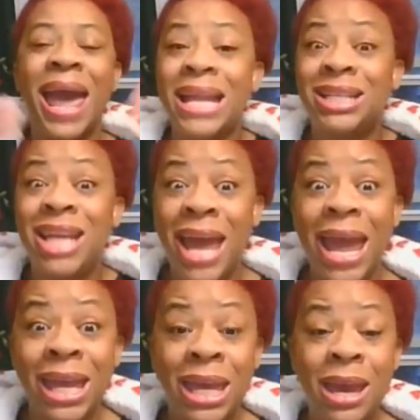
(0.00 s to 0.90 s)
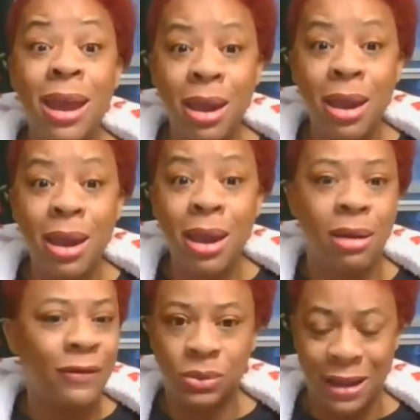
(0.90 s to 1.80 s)
and take care of
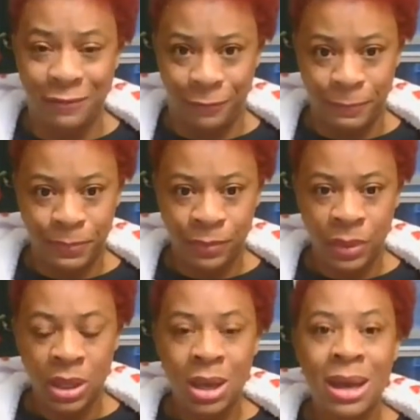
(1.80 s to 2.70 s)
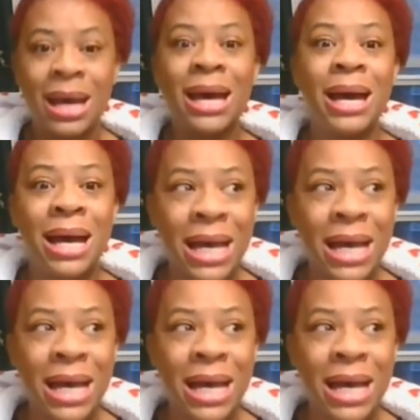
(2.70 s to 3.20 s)
his wife. A